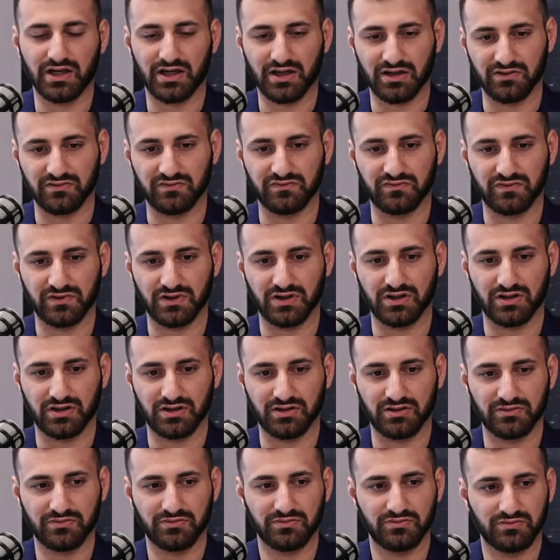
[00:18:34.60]

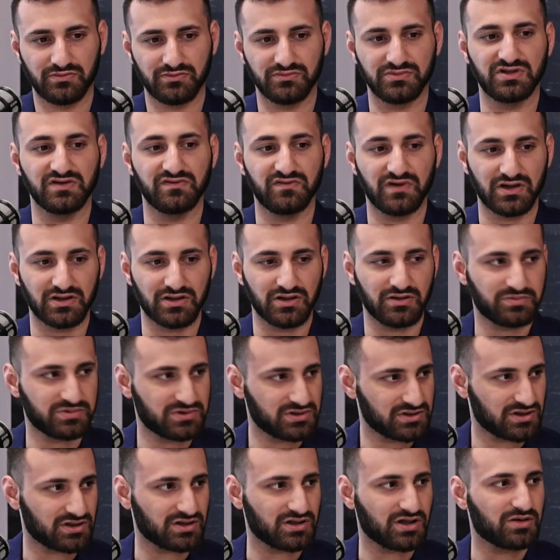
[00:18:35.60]
have
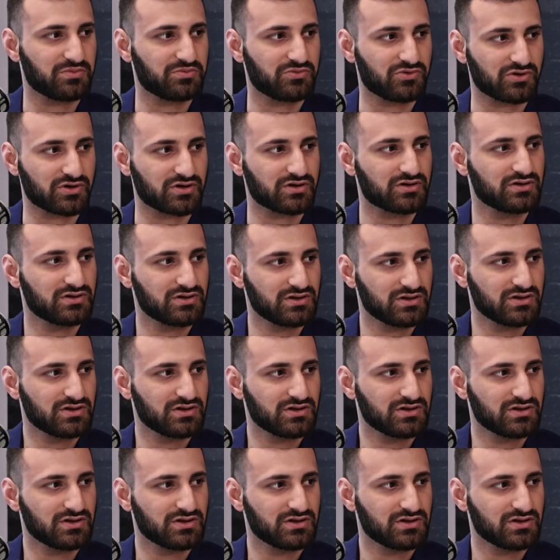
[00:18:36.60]
developed a lot more